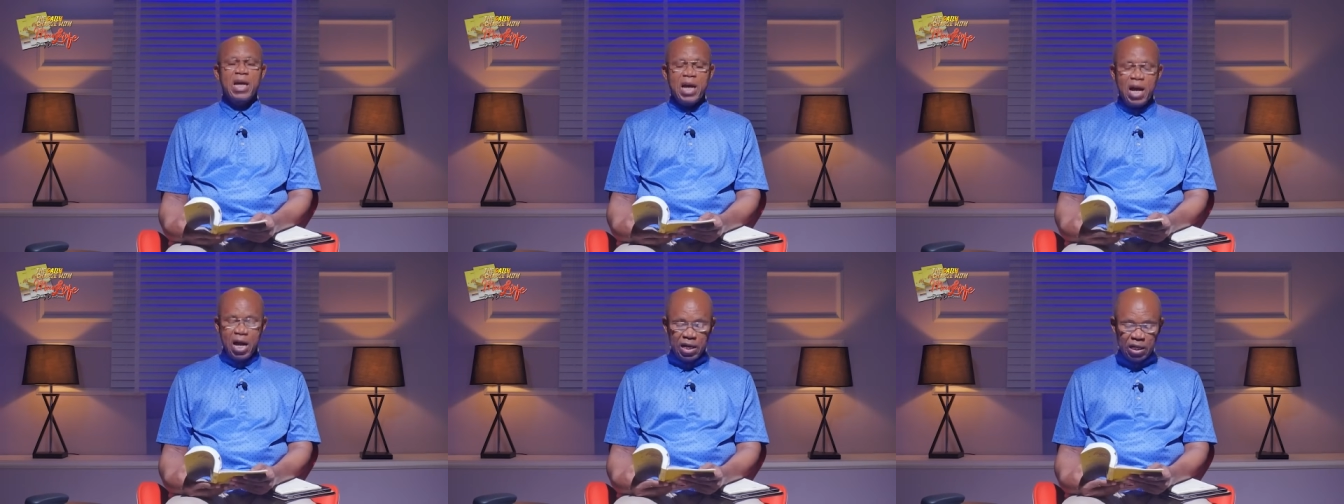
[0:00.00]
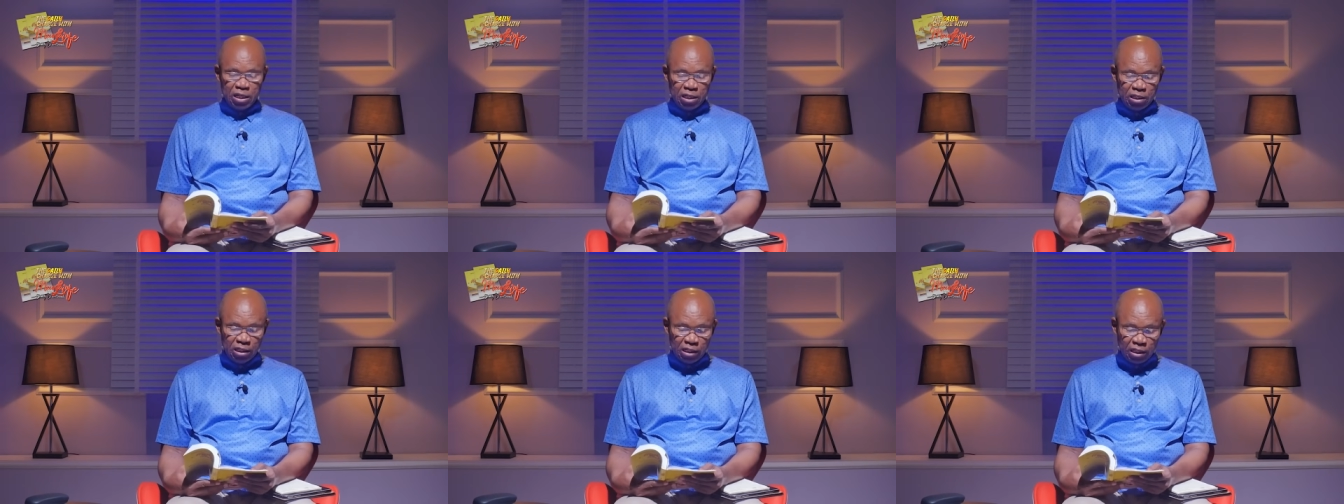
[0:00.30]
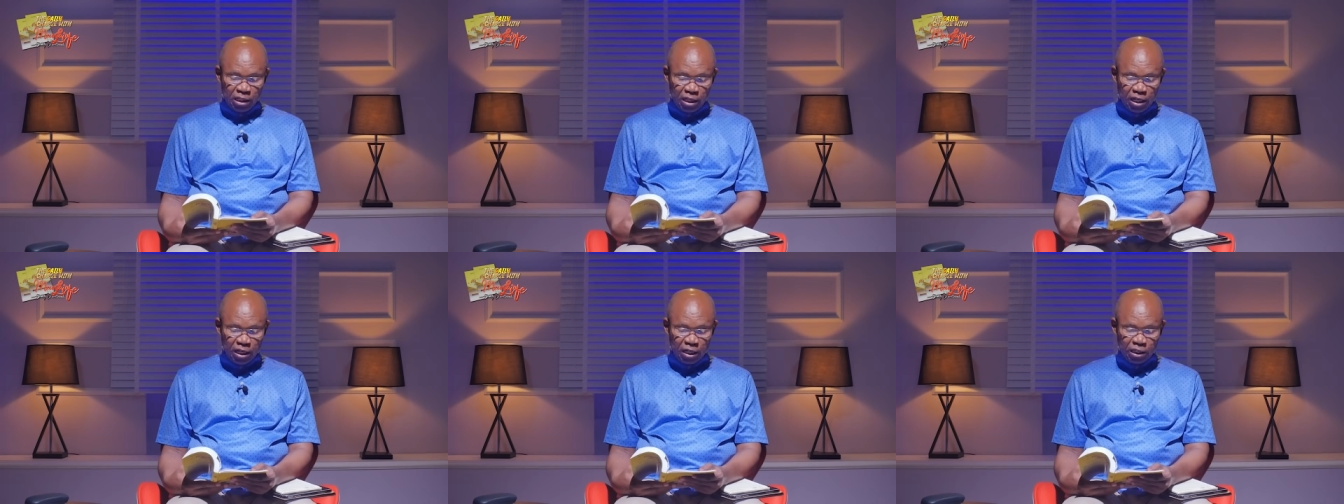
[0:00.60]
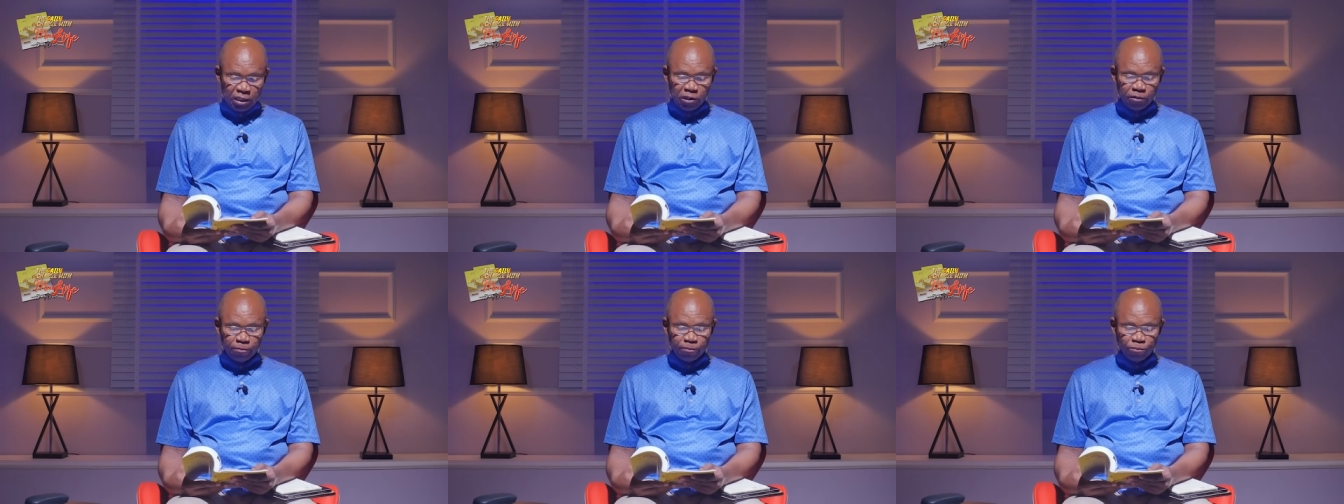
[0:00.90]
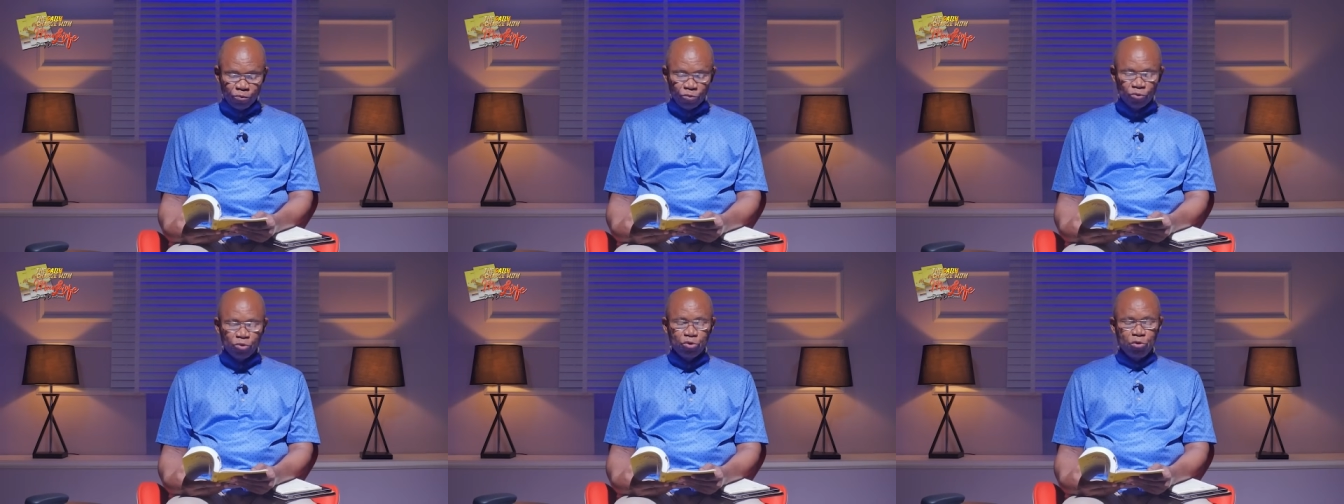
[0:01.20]
And it says,
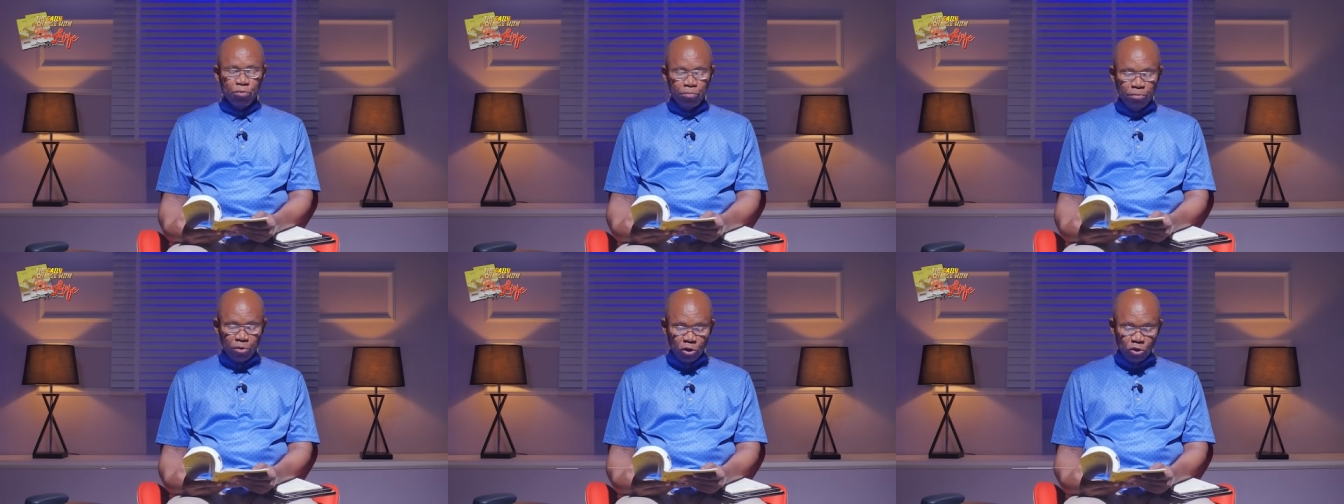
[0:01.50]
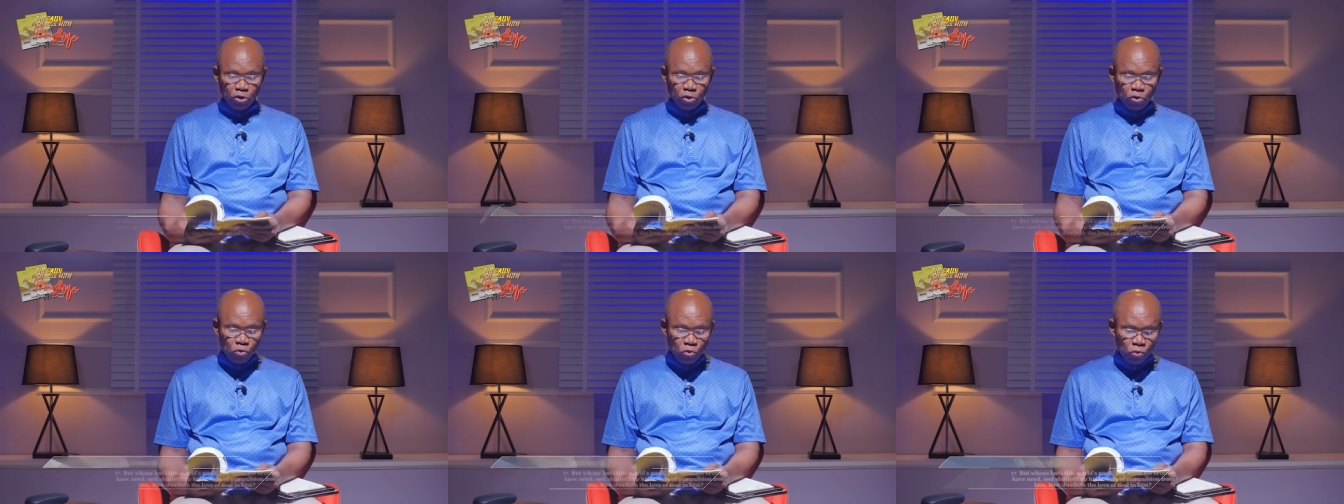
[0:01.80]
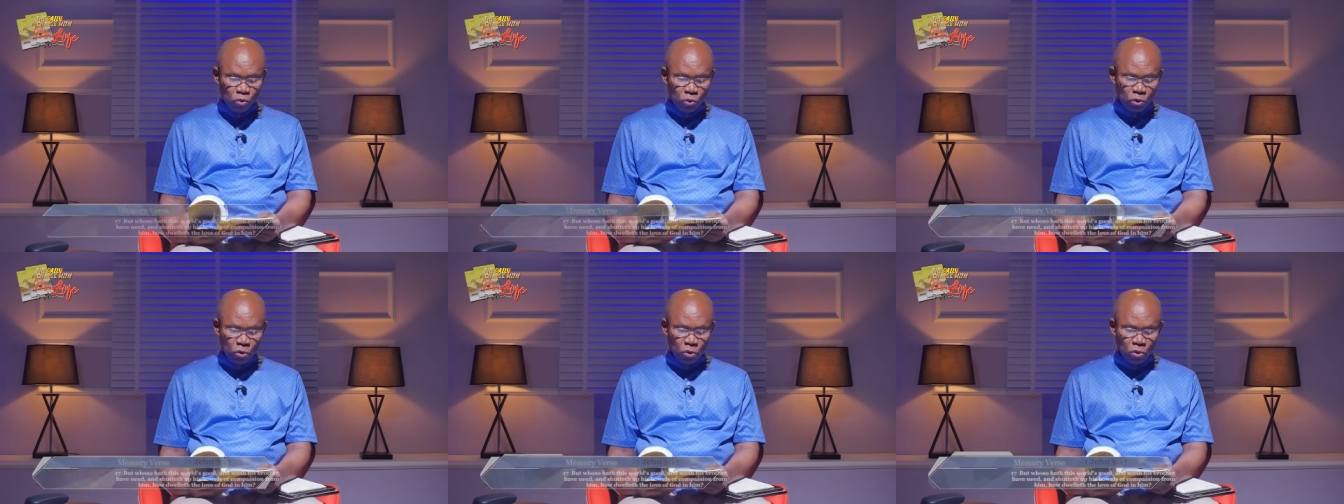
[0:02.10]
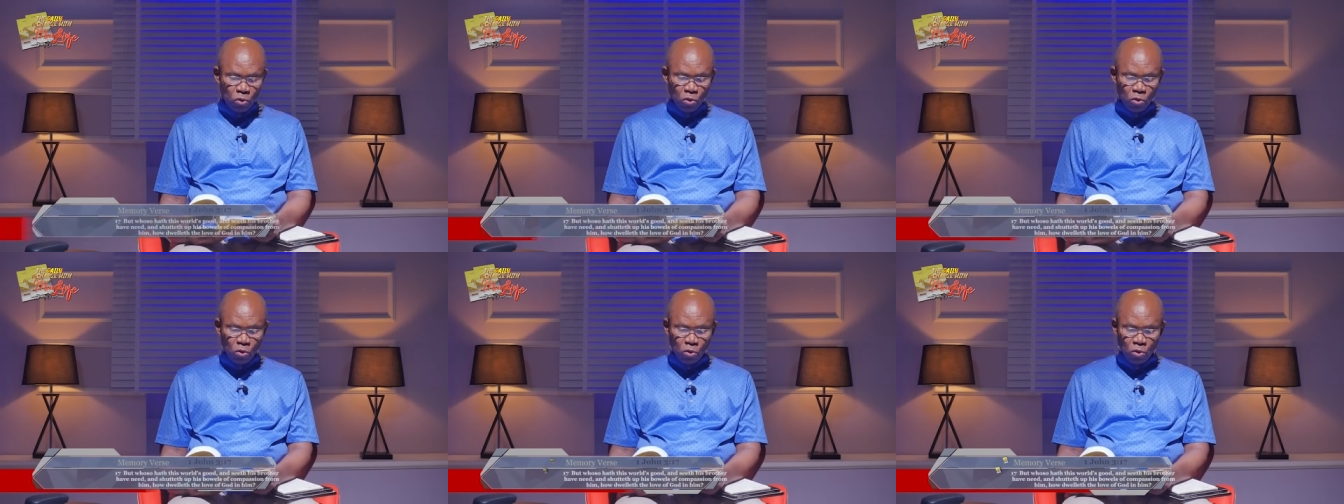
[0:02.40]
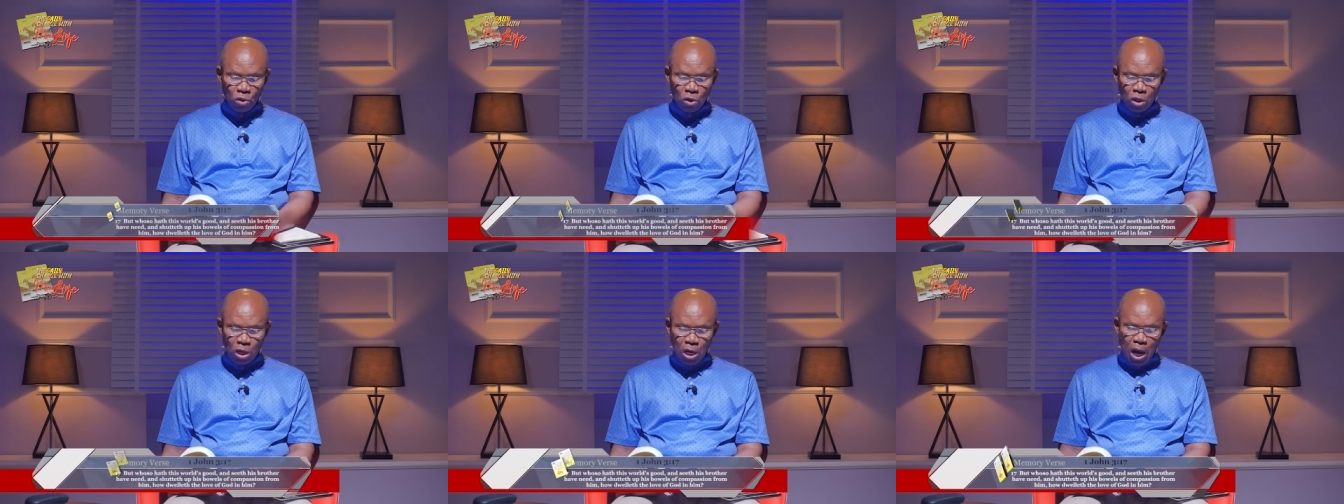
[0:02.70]
but
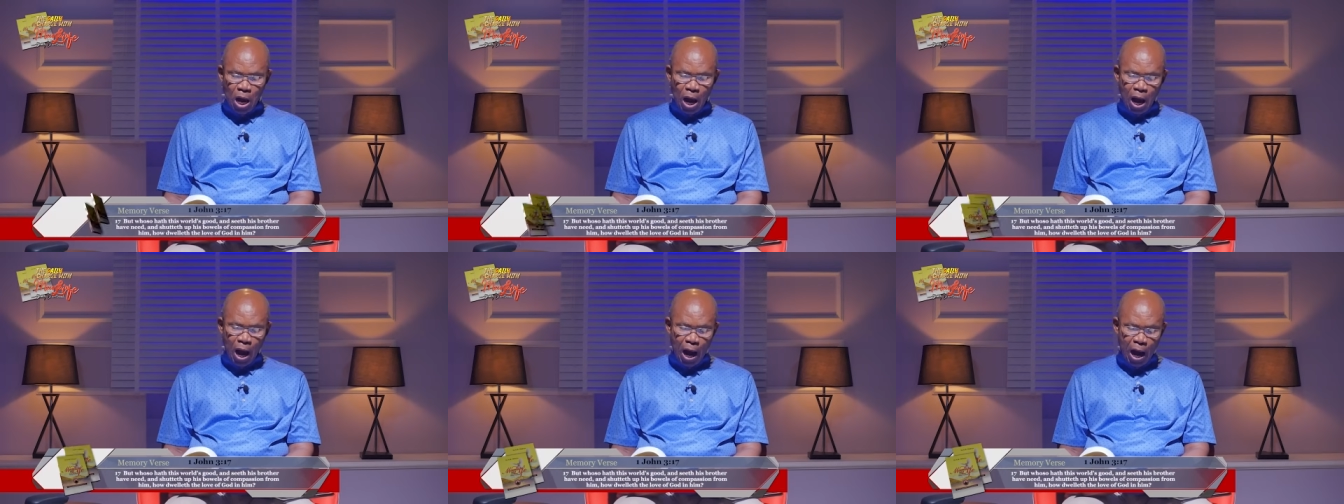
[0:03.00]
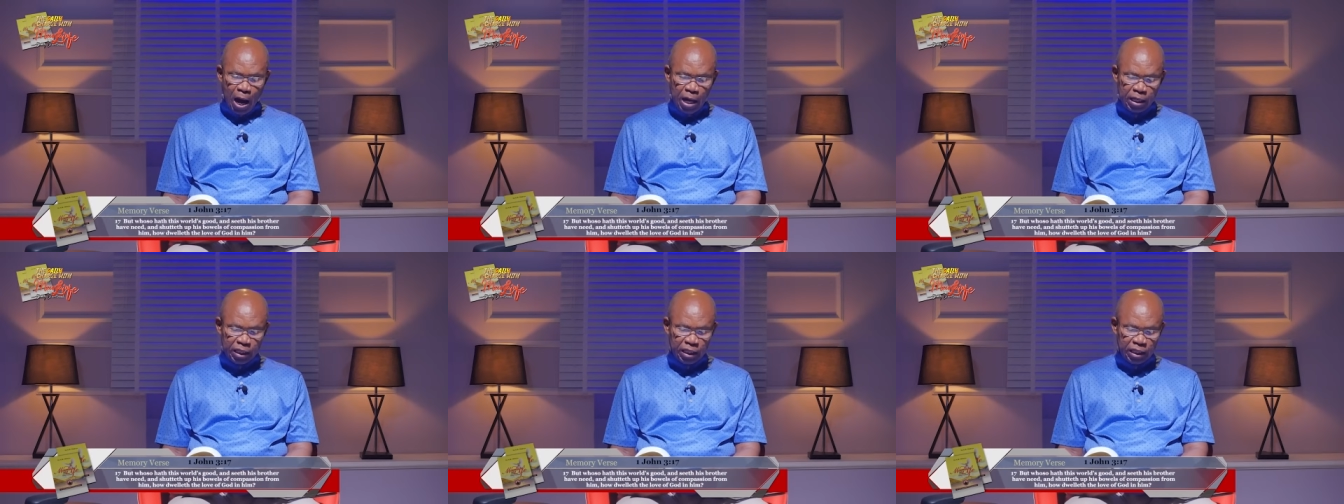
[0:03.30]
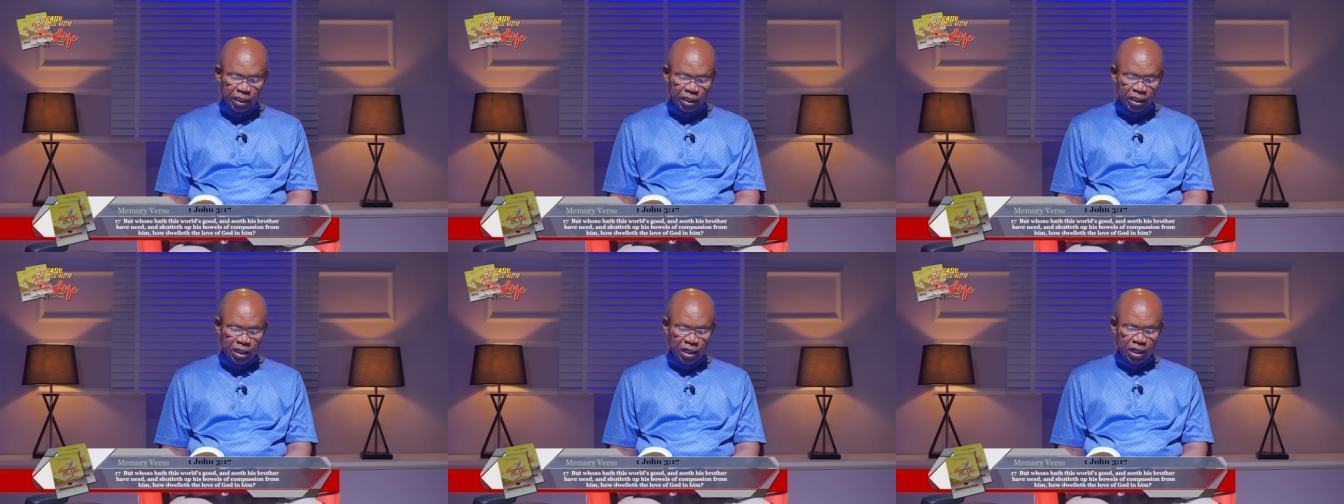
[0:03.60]
whoso hath